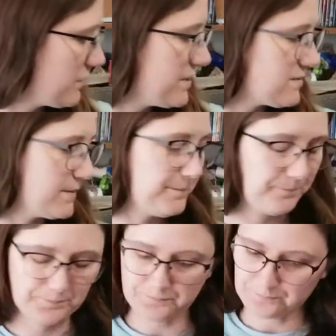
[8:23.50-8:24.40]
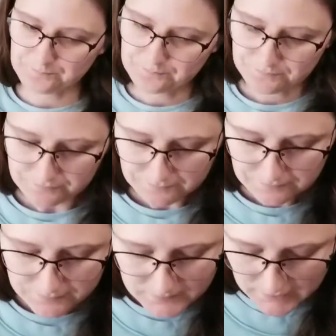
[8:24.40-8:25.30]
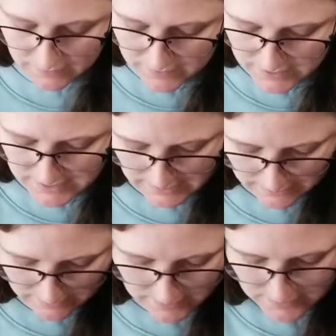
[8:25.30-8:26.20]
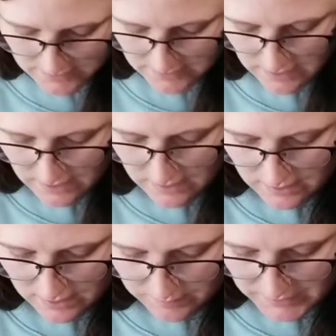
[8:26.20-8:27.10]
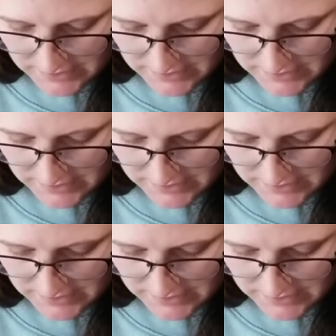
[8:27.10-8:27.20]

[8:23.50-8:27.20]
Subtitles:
this one. This is my